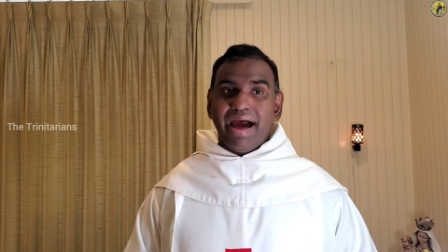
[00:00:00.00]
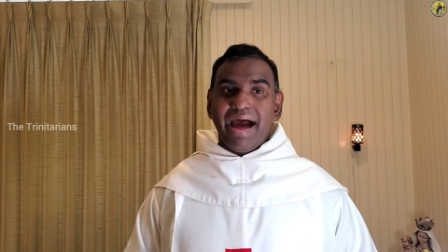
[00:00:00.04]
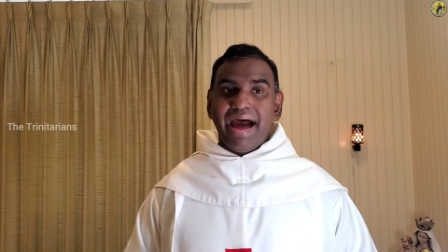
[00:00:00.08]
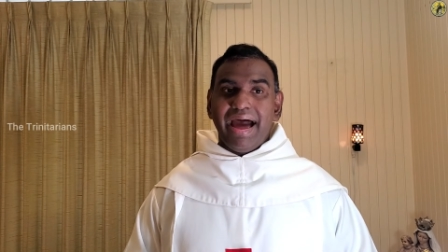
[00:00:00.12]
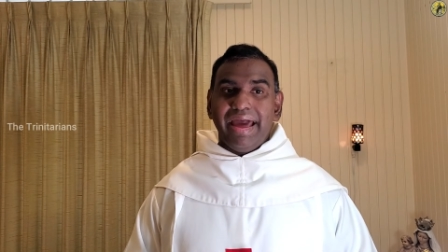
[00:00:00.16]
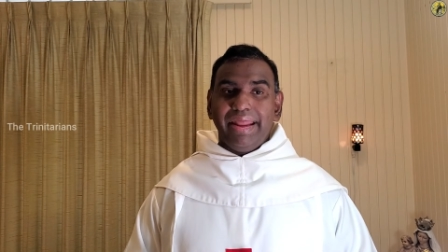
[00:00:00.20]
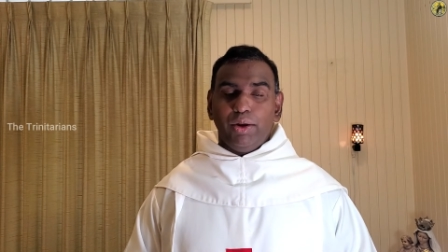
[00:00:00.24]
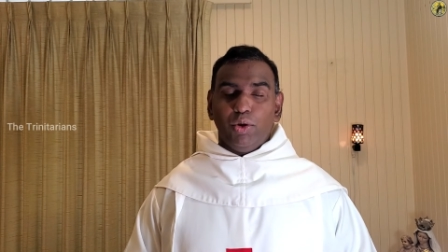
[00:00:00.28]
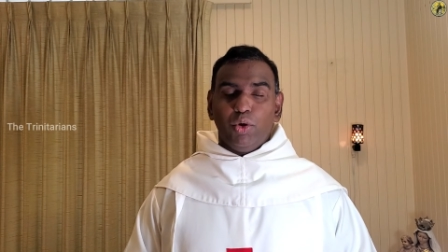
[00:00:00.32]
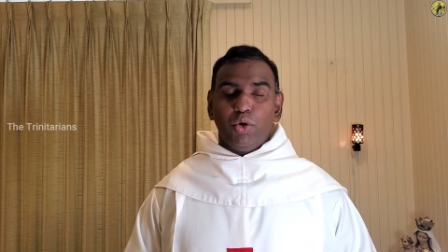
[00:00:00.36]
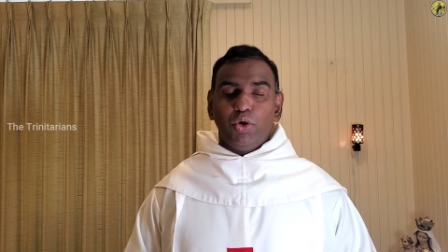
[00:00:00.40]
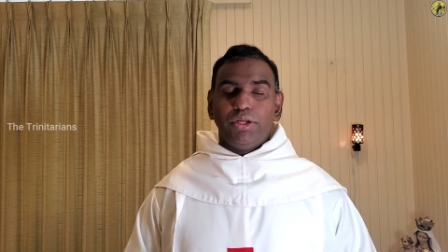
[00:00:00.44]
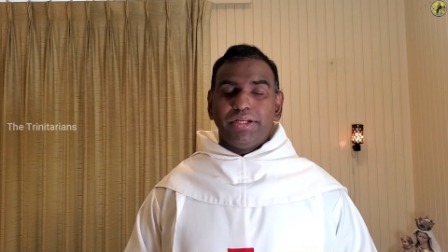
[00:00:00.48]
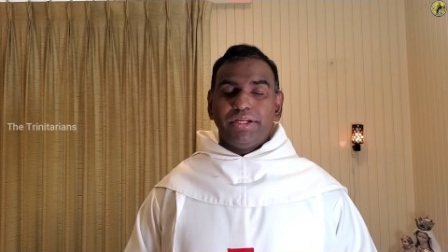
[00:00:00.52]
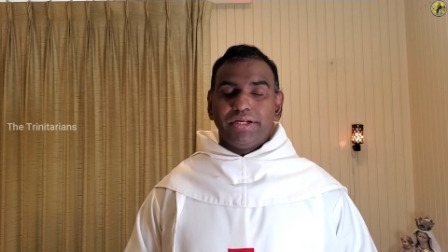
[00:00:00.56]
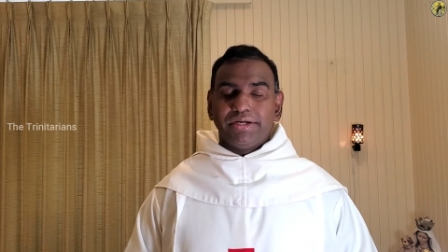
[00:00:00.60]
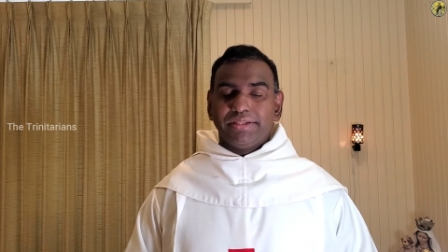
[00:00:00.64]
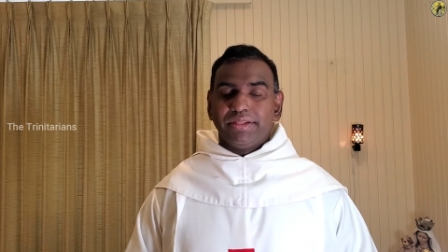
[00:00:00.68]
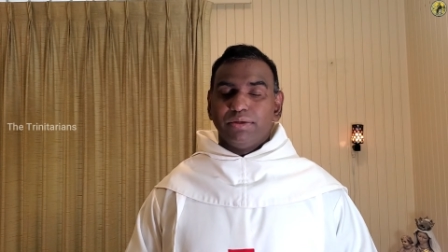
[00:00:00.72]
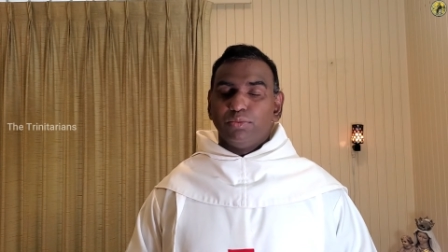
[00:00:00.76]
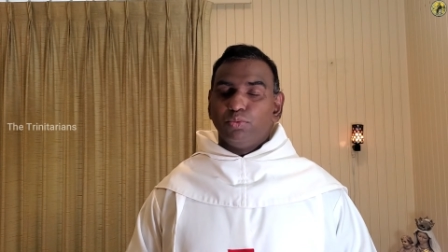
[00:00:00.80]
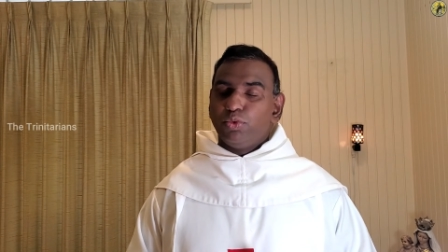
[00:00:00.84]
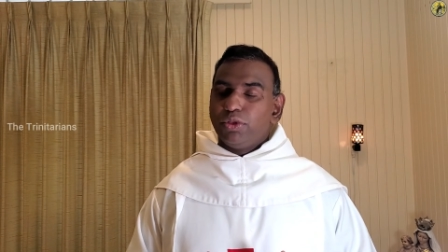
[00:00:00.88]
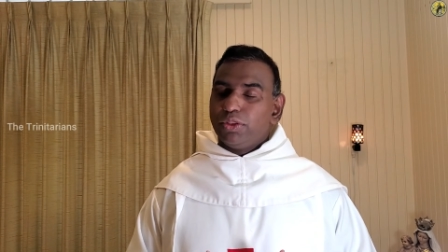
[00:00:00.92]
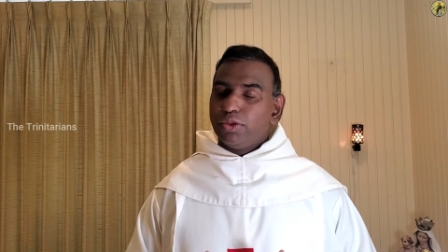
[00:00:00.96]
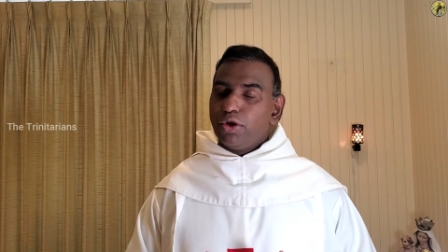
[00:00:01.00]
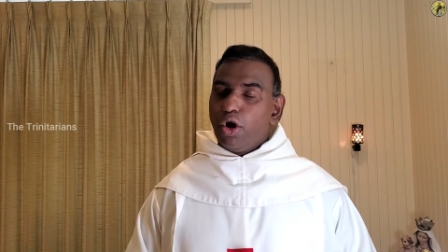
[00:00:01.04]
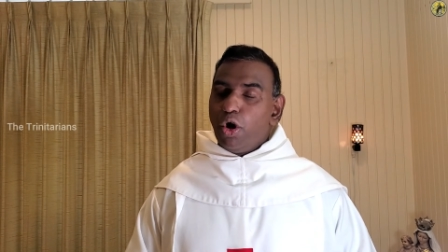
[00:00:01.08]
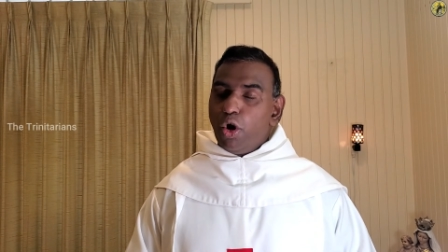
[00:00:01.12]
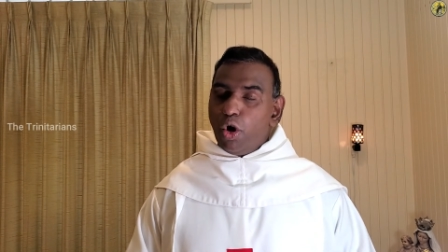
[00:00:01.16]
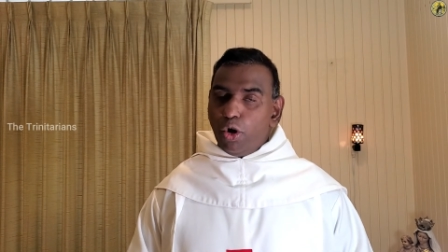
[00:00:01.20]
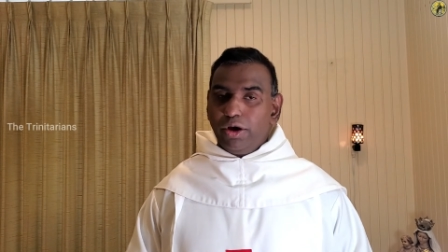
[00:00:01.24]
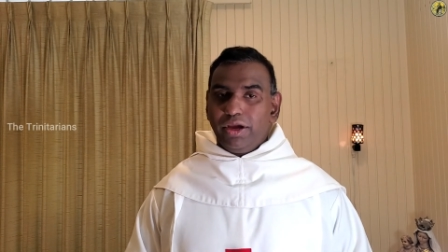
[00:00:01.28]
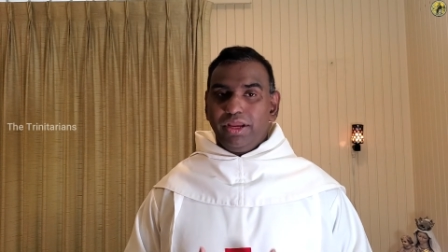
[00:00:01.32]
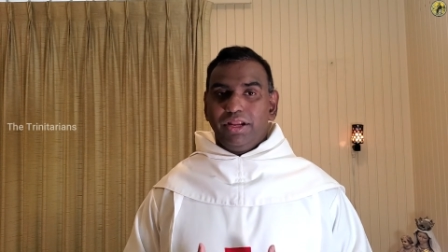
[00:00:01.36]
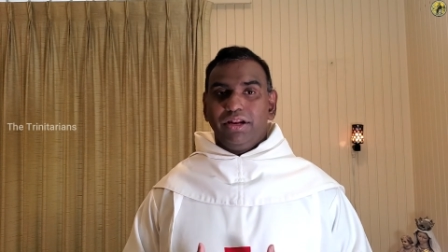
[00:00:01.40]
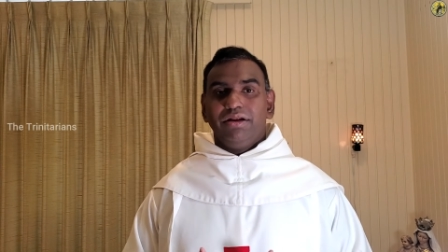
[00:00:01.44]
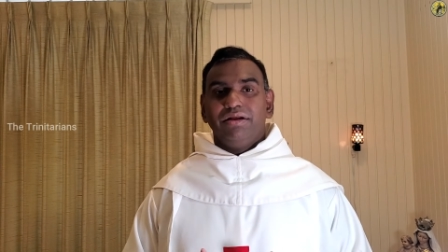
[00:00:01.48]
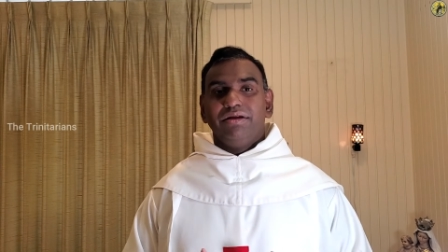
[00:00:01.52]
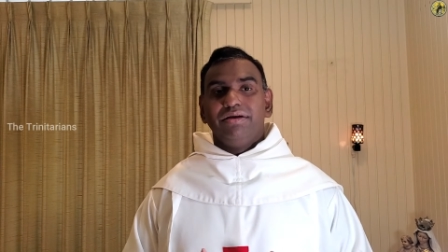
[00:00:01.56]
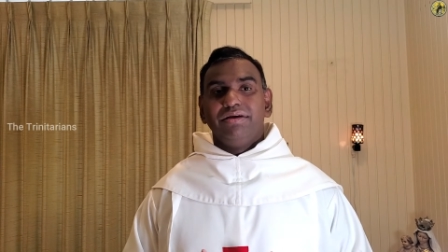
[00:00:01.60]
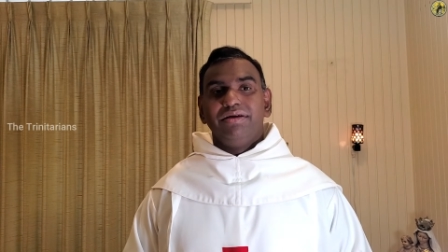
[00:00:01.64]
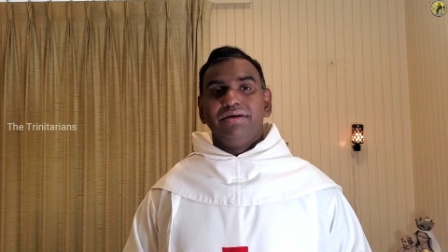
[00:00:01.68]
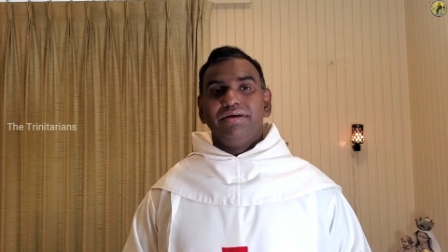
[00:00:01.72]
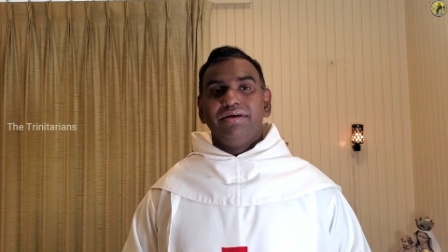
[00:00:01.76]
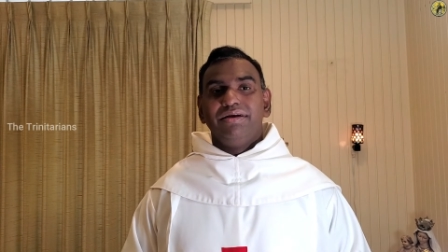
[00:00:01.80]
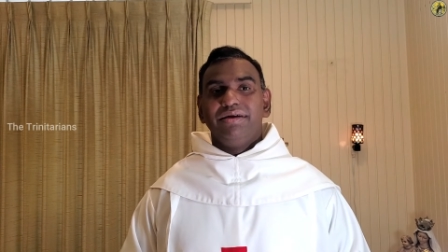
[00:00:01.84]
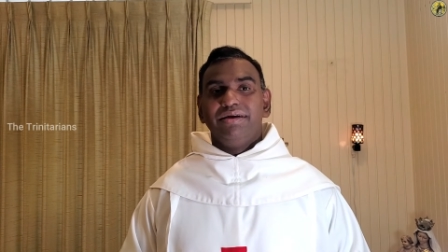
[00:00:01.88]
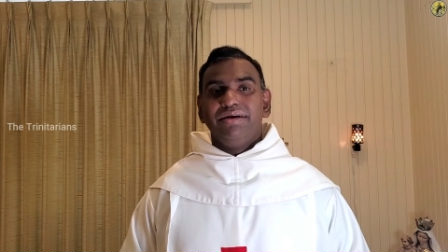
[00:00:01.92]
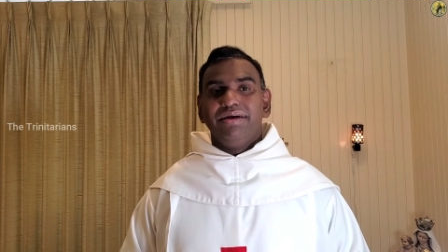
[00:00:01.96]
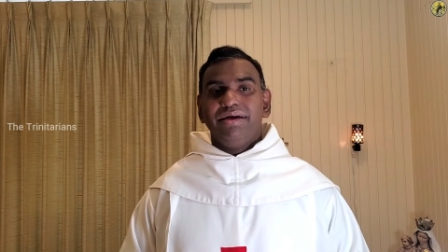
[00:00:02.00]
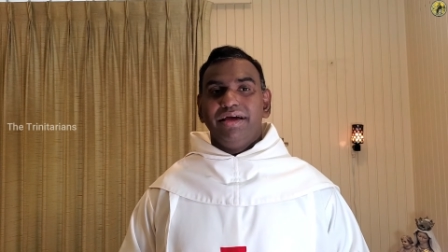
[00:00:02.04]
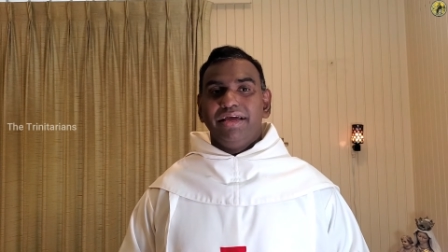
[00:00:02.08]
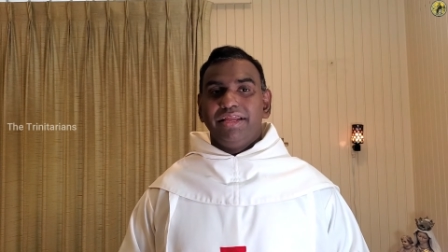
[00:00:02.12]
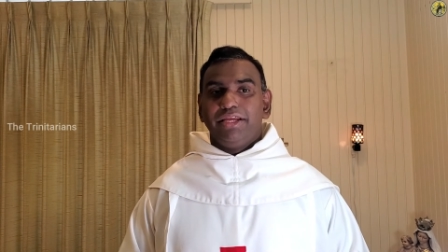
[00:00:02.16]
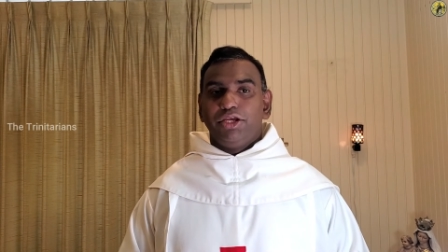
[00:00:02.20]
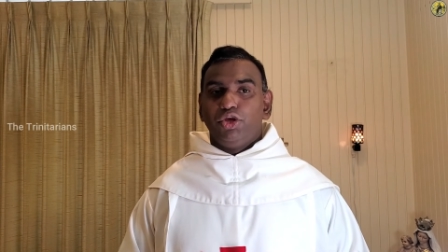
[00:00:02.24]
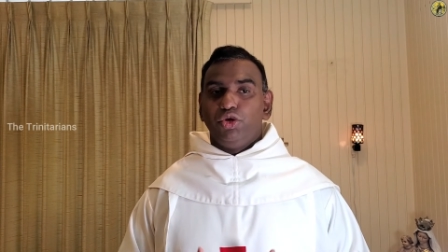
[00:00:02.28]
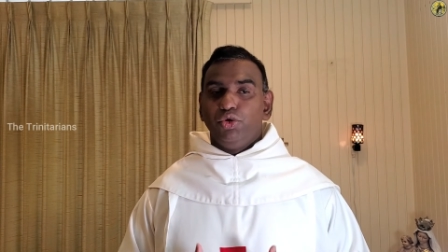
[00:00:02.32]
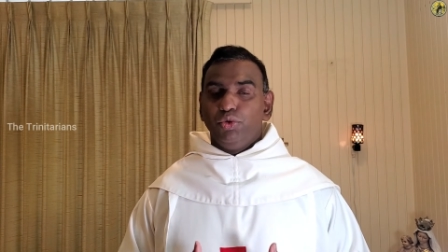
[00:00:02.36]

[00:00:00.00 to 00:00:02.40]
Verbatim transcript: anointed them with oil, and